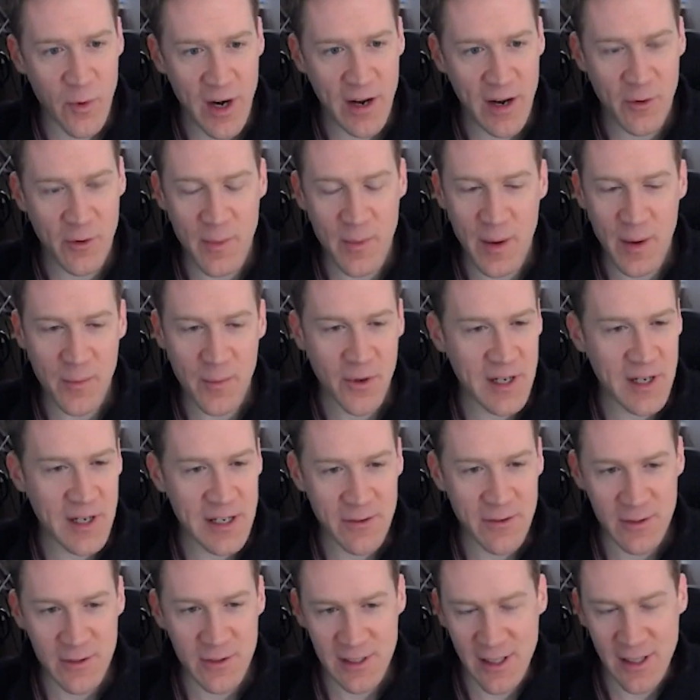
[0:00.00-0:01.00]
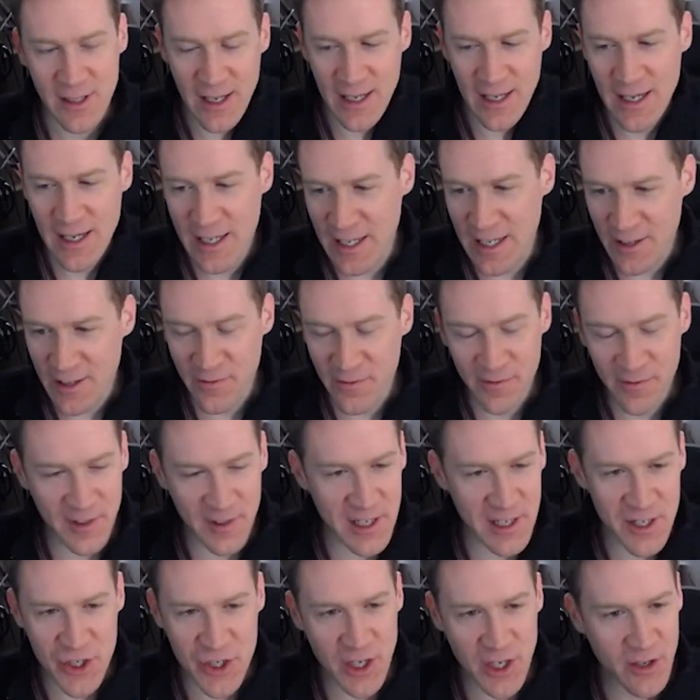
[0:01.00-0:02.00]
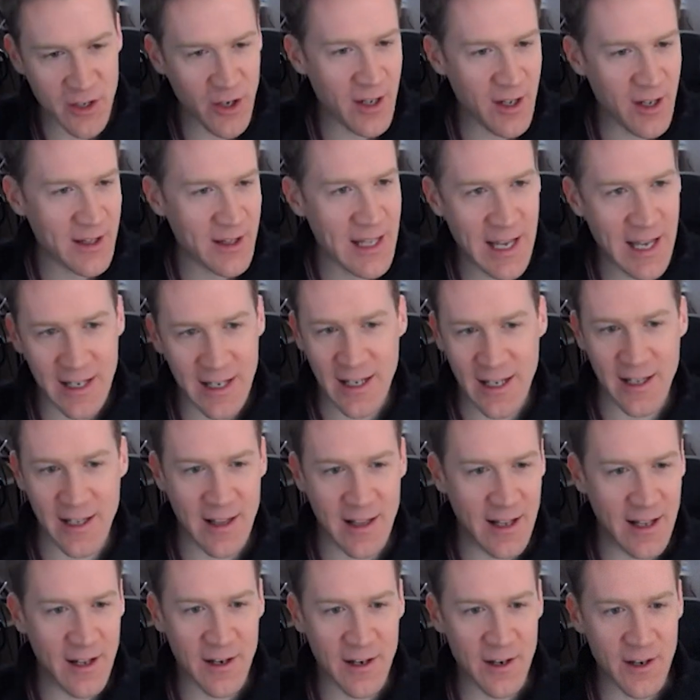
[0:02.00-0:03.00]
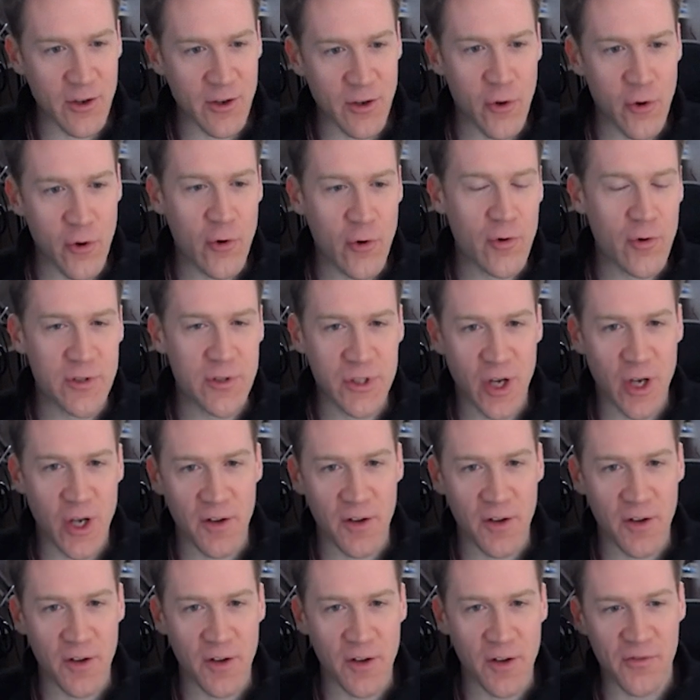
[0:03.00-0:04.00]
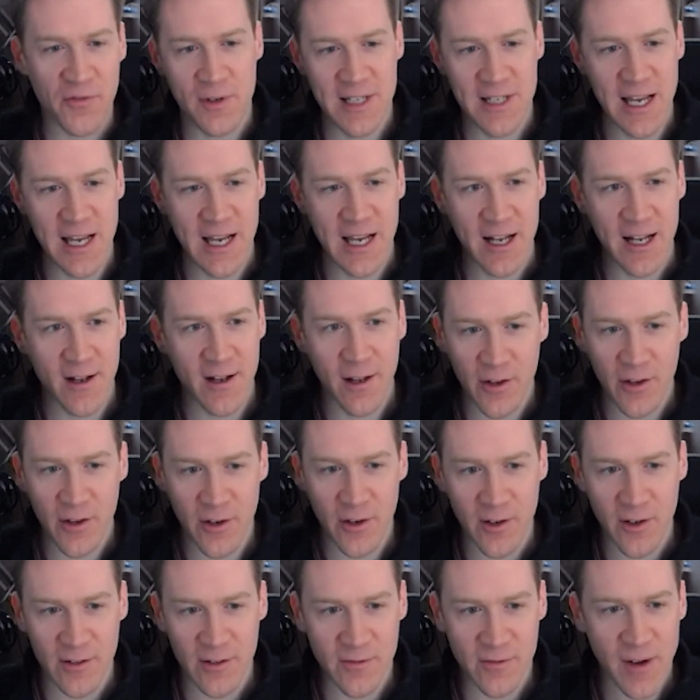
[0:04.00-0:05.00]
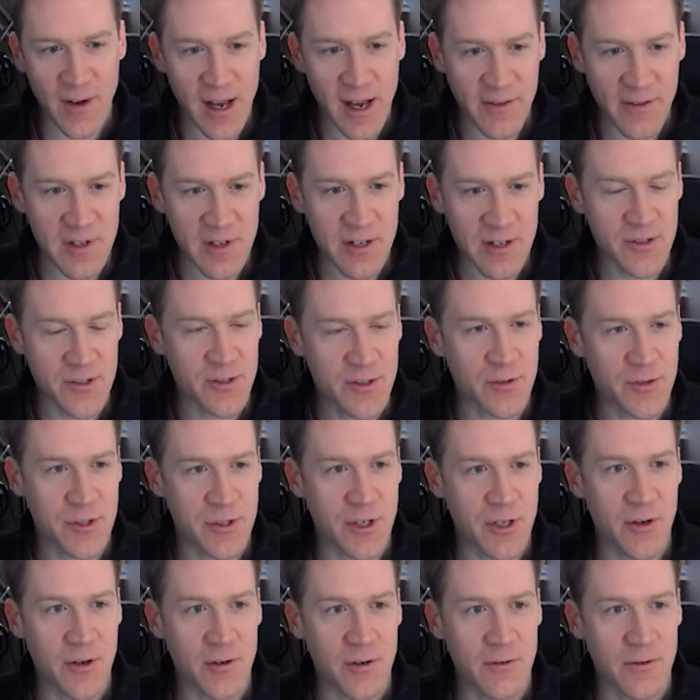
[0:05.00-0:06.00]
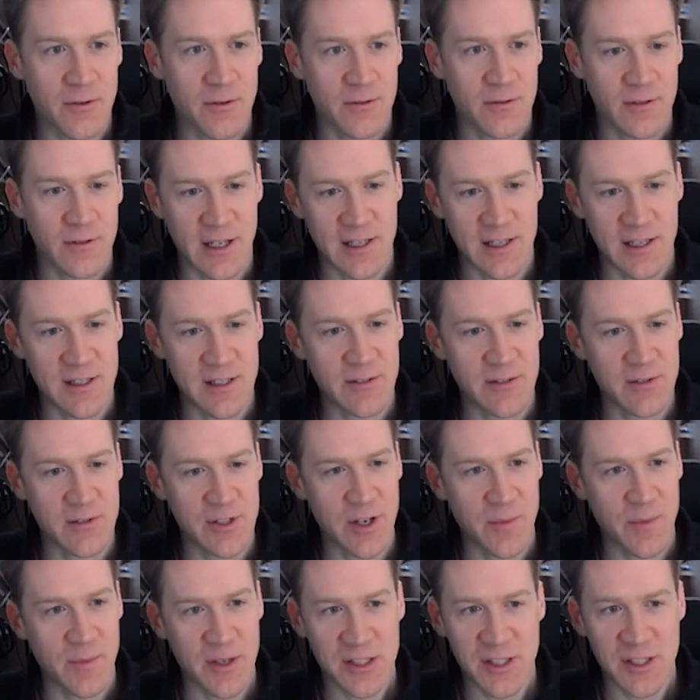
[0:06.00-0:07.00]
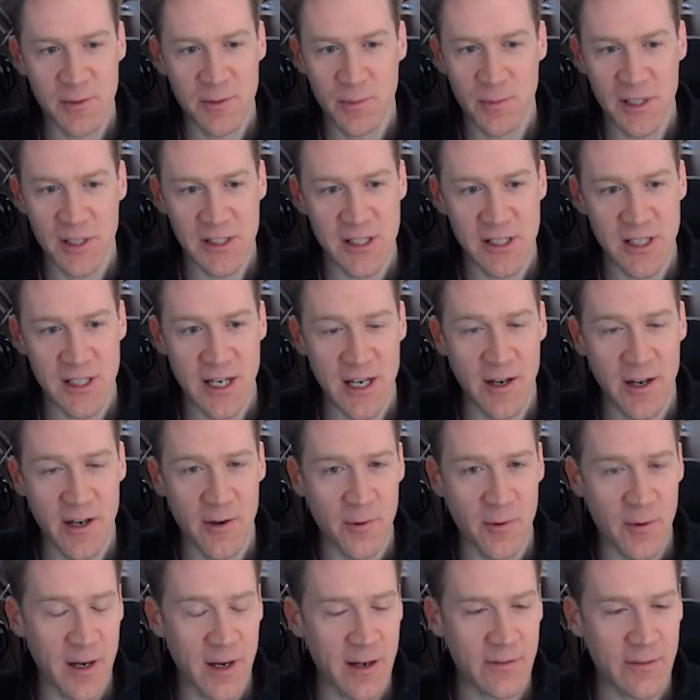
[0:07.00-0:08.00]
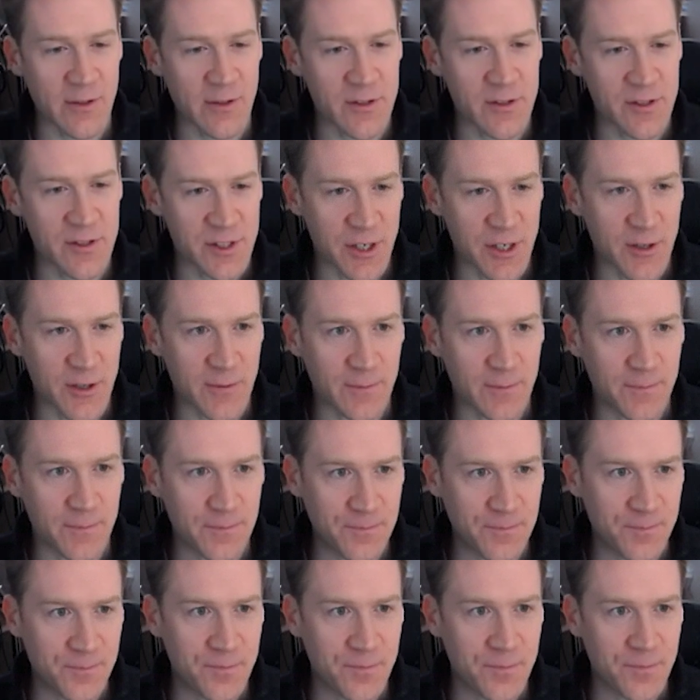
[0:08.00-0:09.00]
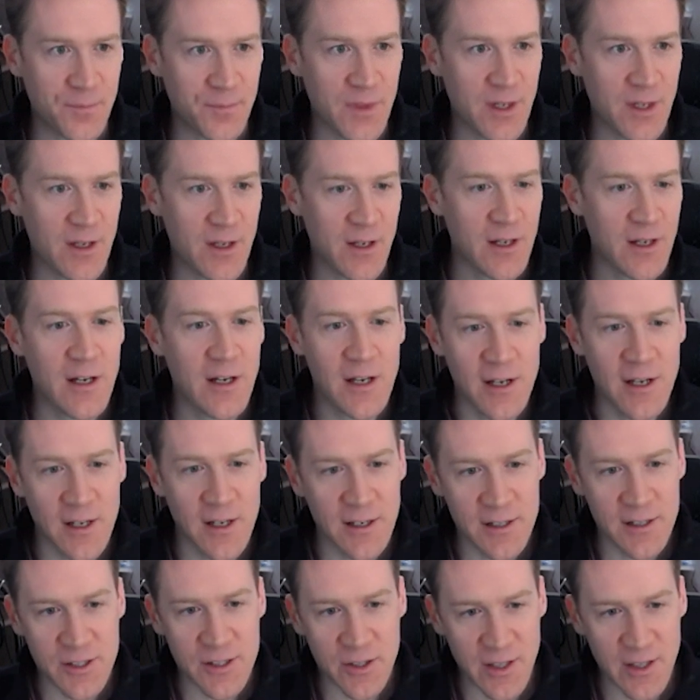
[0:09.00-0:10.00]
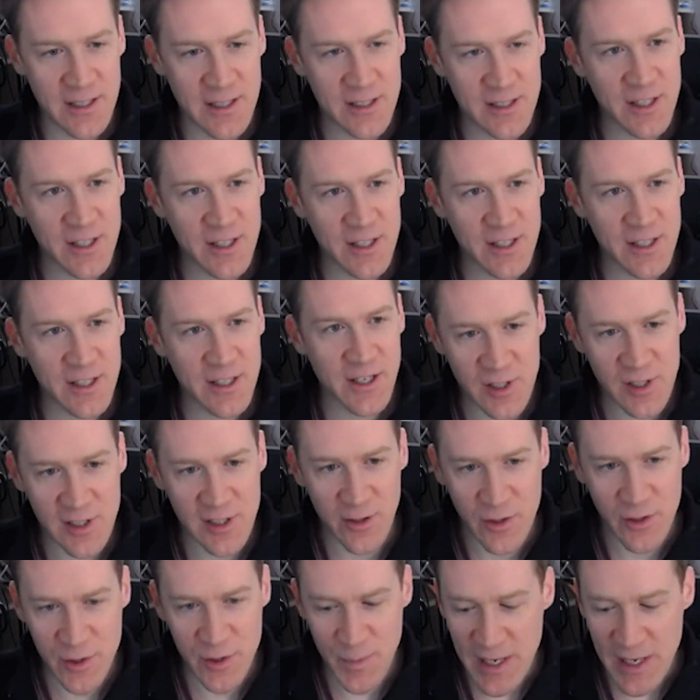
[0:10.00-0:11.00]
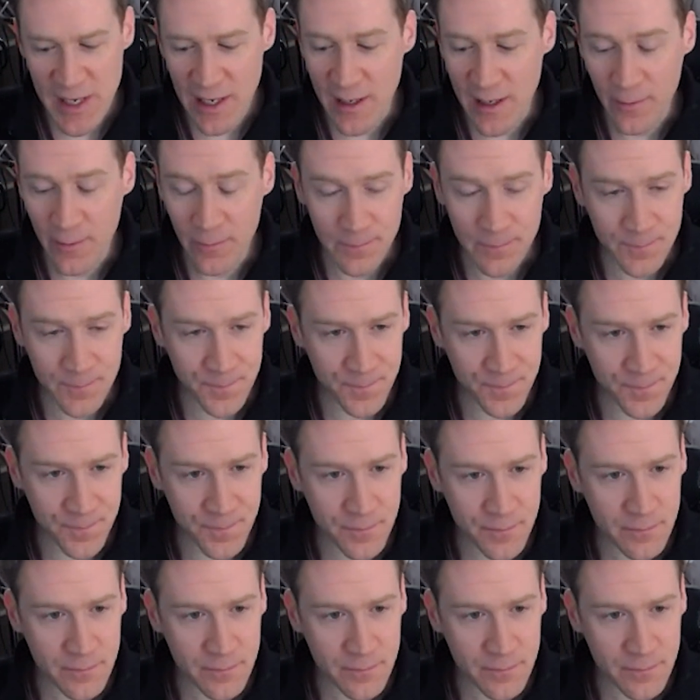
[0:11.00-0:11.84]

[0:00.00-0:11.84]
from what I remember, he was like he didn't flinch at all at the idea that a new soft fork would take another five years or so. Like he was talking about simplicity or whatever. So, so that's like a very slow speed.